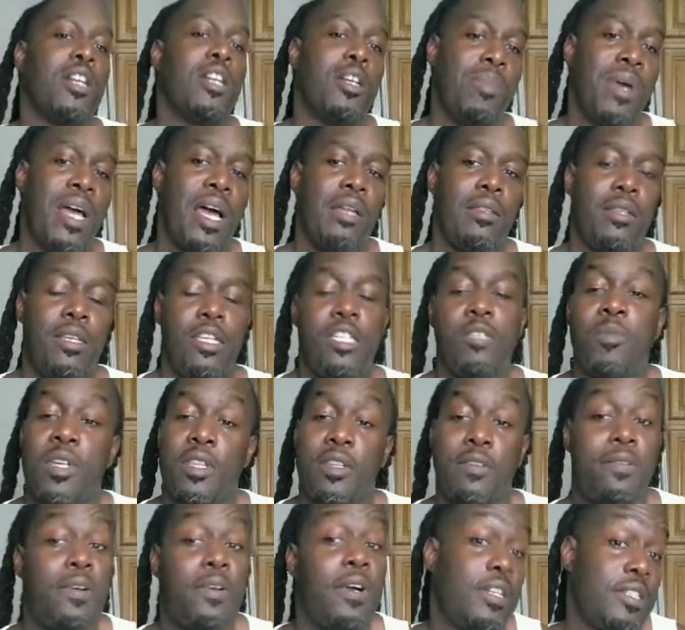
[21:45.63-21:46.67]
I'm talking about
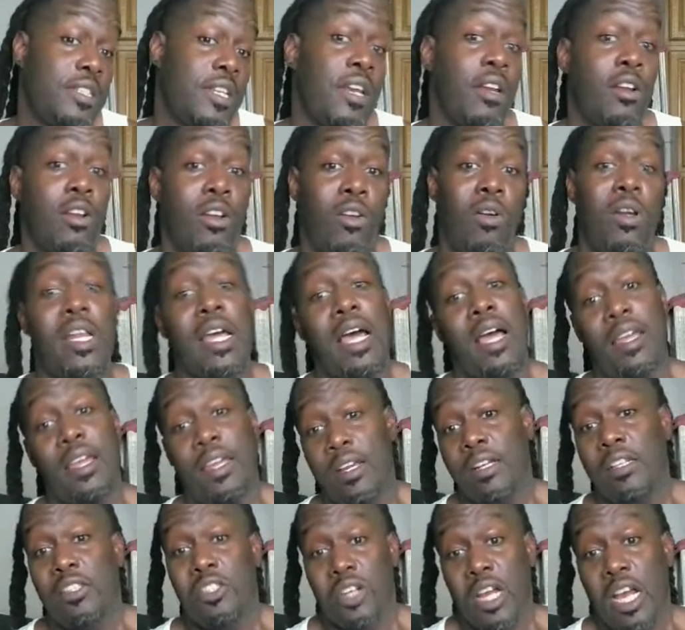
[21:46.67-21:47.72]
these motherfuckers that are
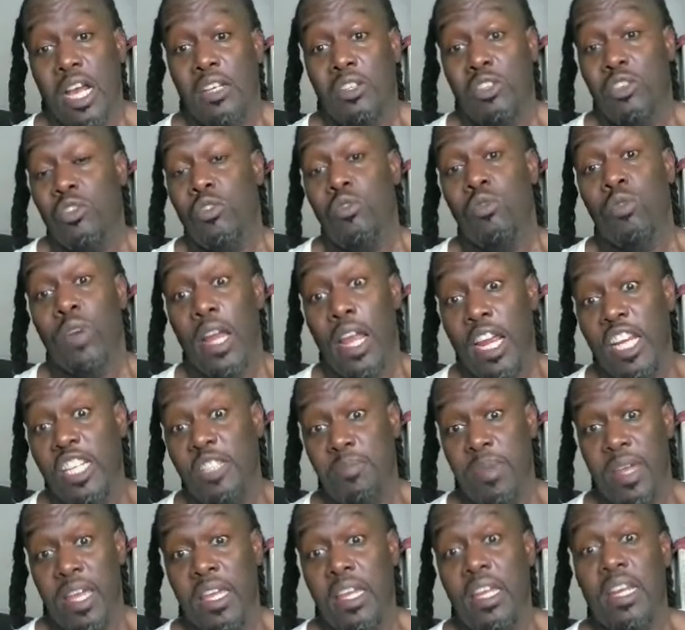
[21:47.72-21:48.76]
going out here and trying to do
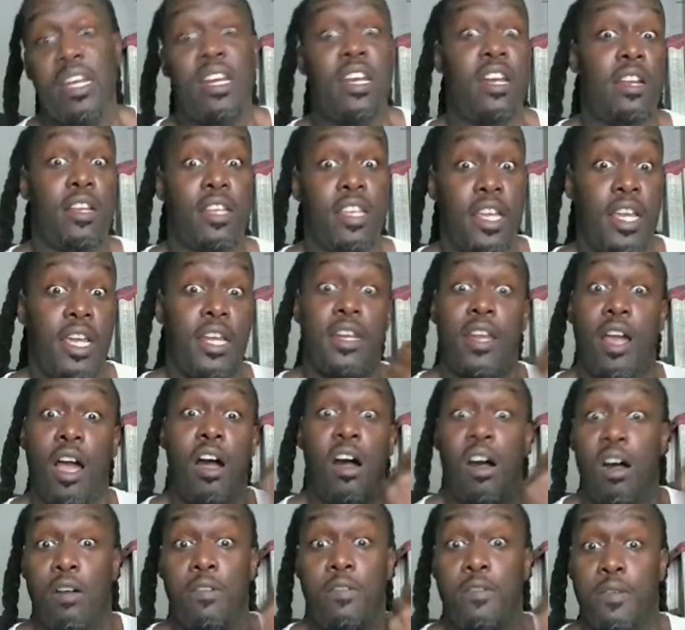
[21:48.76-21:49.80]
rage bait, and they're
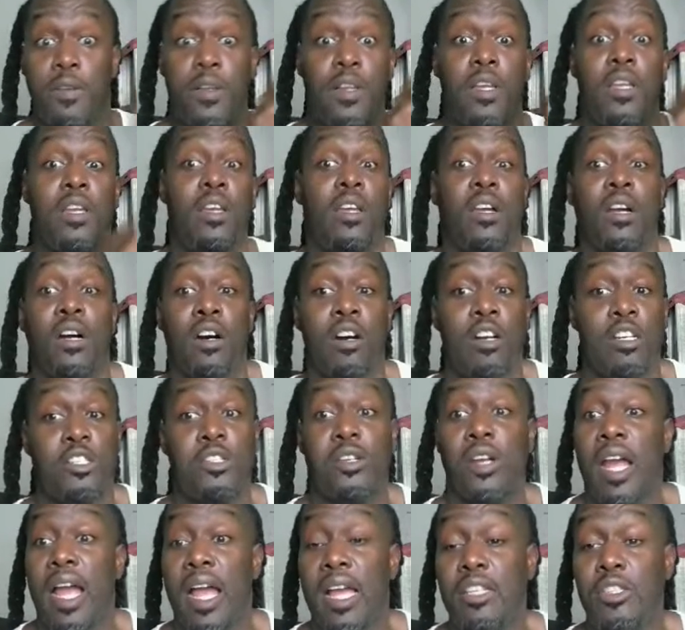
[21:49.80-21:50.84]
getting off
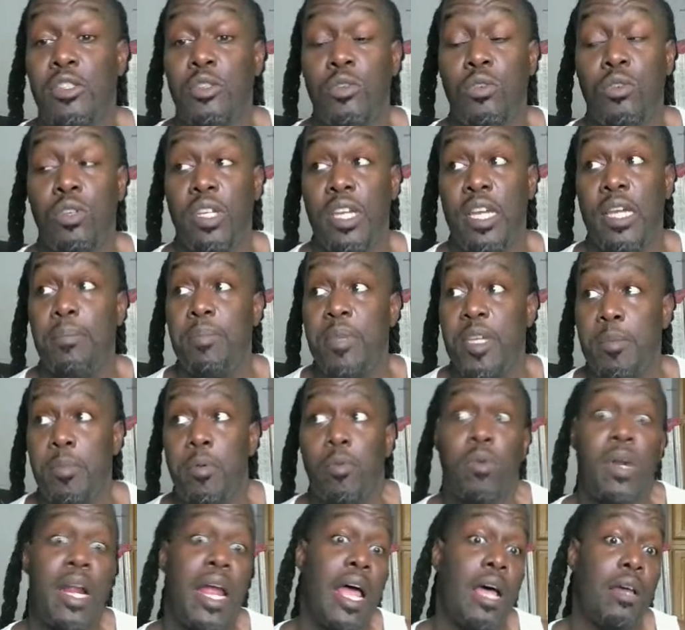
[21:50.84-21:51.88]
on trying to
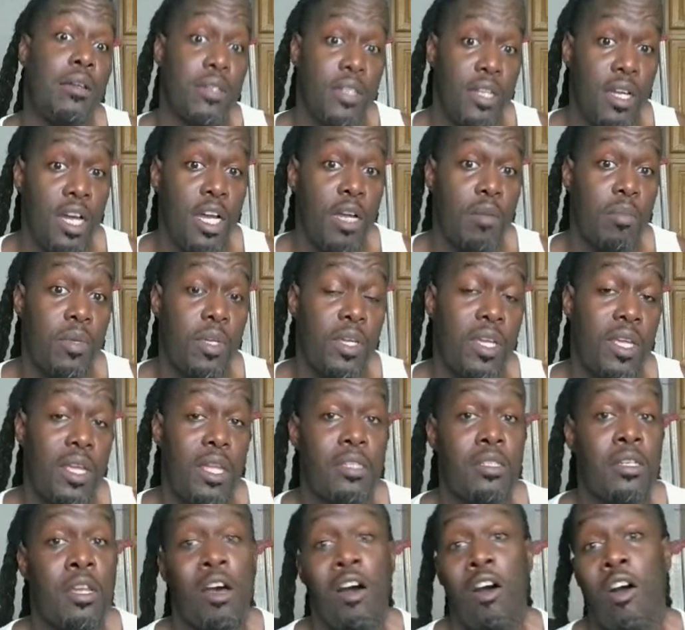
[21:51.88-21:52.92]
get people riled
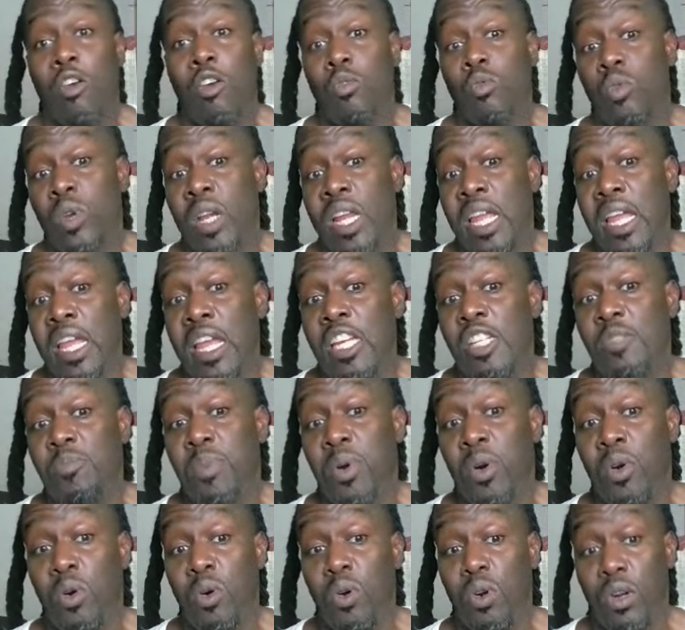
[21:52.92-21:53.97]
up. It's called
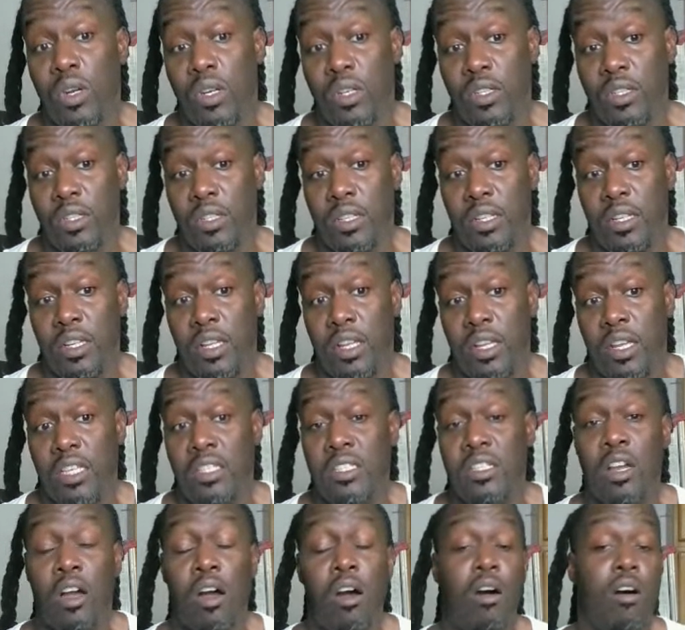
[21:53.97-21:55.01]
rage porn.
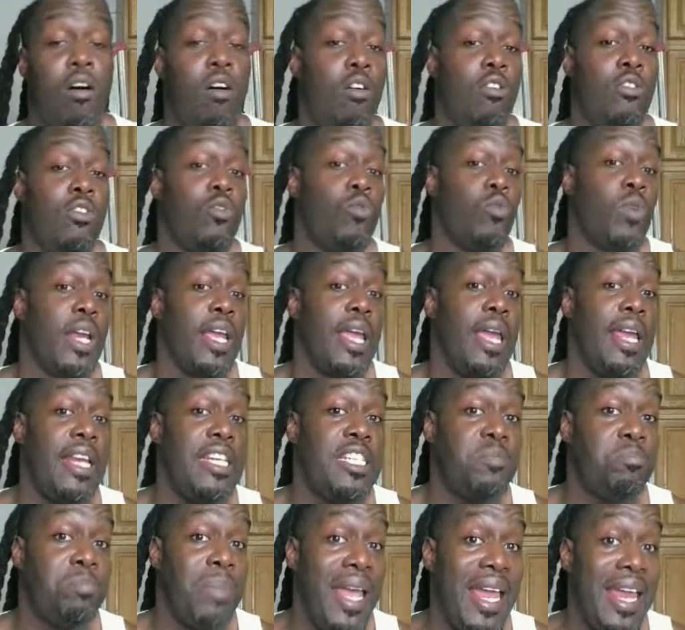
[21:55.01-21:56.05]
It's called
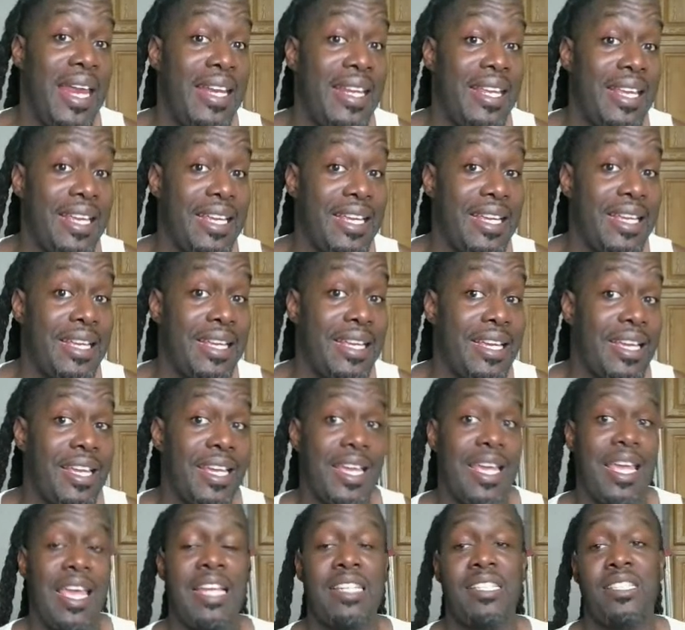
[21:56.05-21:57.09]
rage baiting.
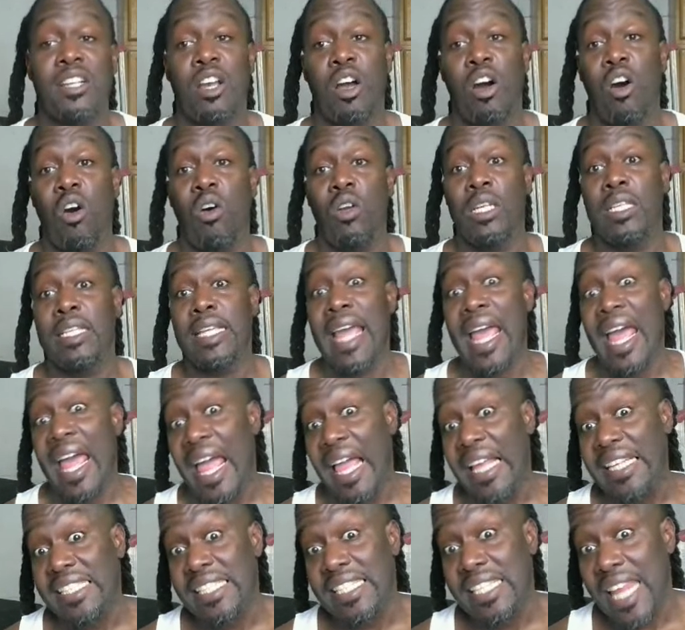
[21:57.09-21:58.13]
It's
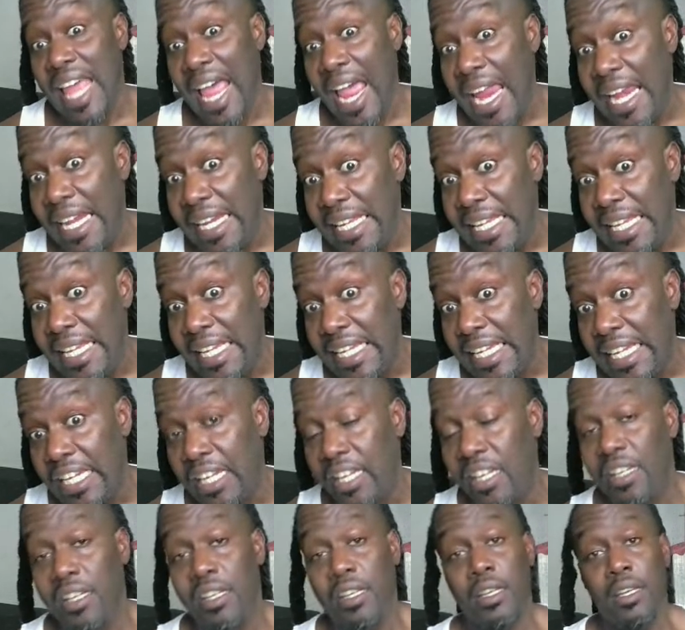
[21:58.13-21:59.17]
called
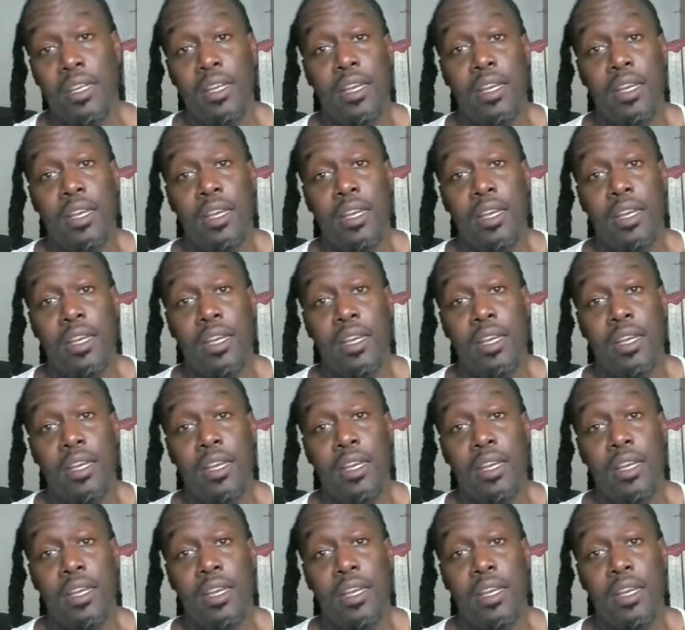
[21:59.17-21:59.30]
gaslighting.